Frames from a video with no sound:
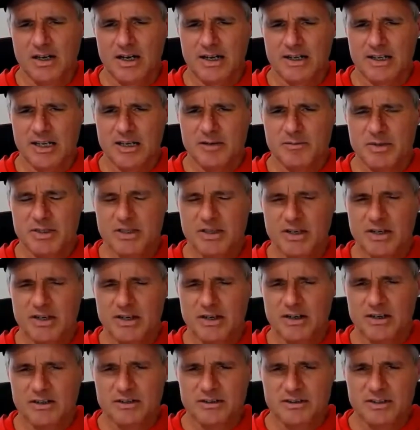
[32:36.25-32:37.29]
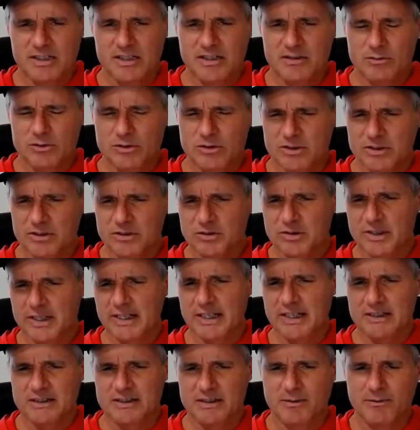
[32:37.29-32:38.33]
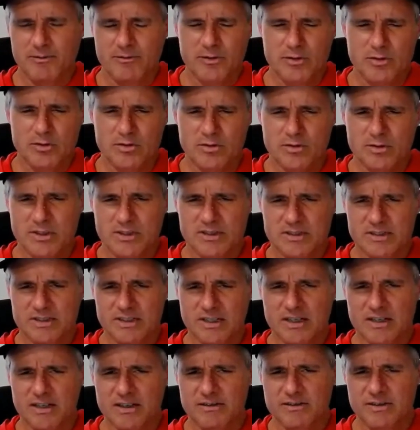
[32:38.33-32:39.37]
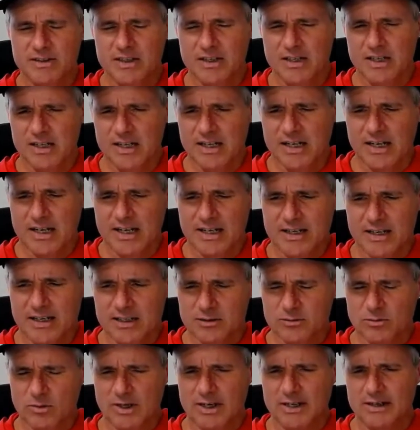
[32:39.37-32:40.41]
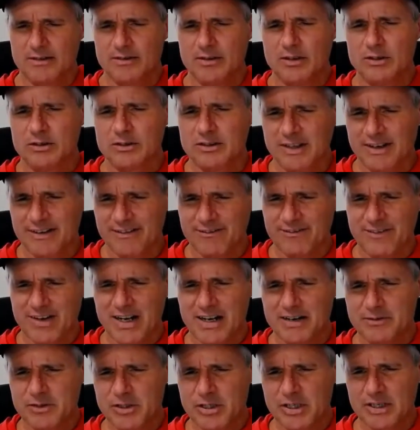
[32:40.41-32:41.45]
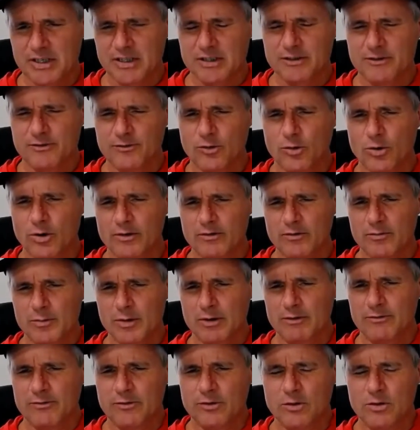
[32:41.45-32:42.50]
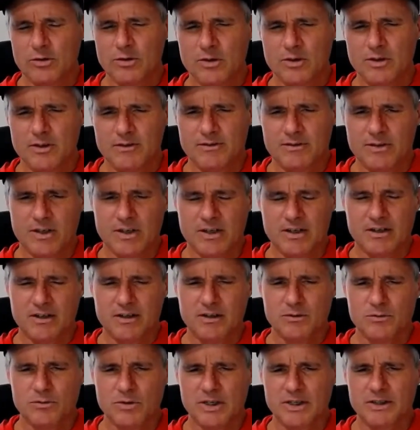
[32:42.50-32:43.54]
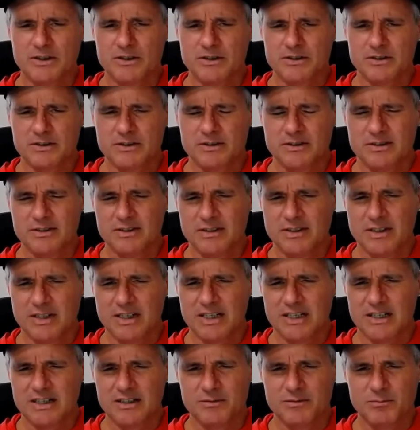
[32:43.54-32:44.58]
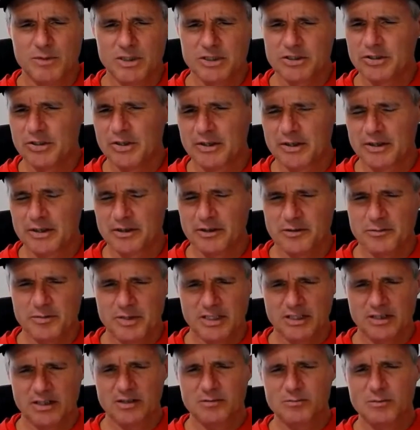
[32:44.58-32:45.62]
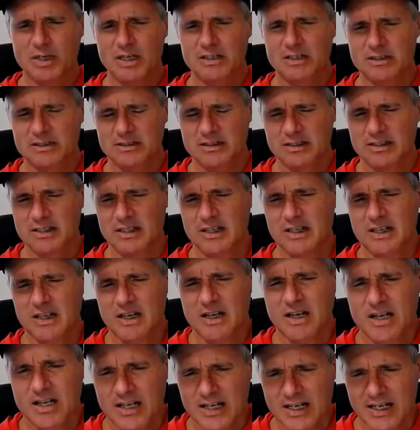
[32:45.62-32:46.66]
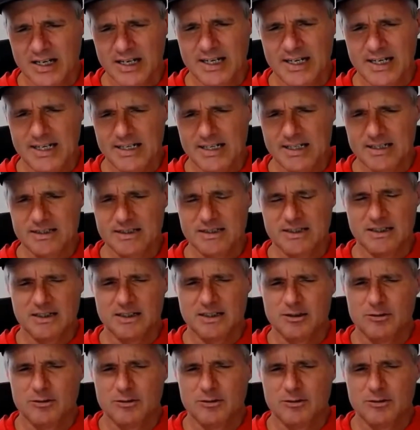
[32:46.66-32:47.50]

I came in there, and Steve was going to try to get some food and stuff. And guess what? There's like 5 chairs. 4 of them are full of runners, much younger than me, young bucks. And